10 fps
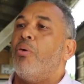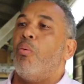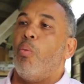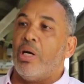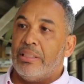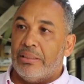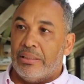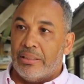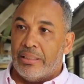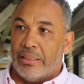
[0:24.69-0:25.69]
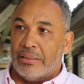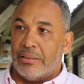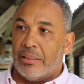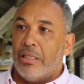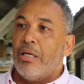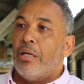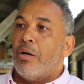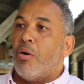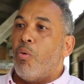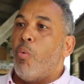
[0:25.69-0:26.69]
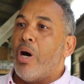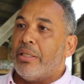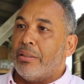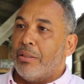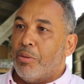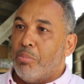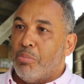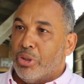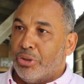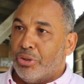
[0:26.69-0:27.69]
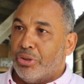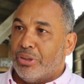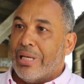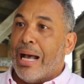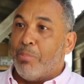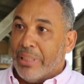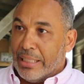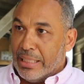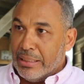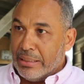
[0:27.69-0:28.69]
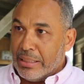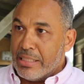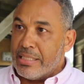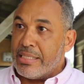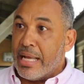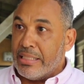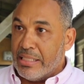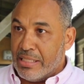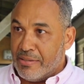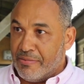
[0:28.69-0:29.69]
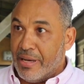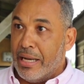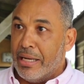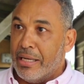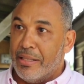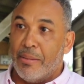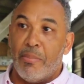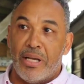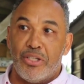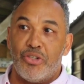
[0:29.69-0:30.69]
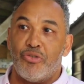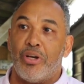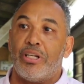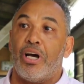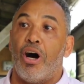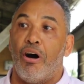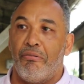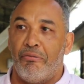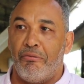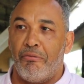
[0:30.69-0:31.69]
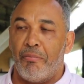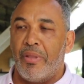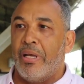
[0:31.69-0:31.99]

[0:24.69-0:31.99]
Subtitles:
What is the test? What must the applicant satisfy the magistrate of?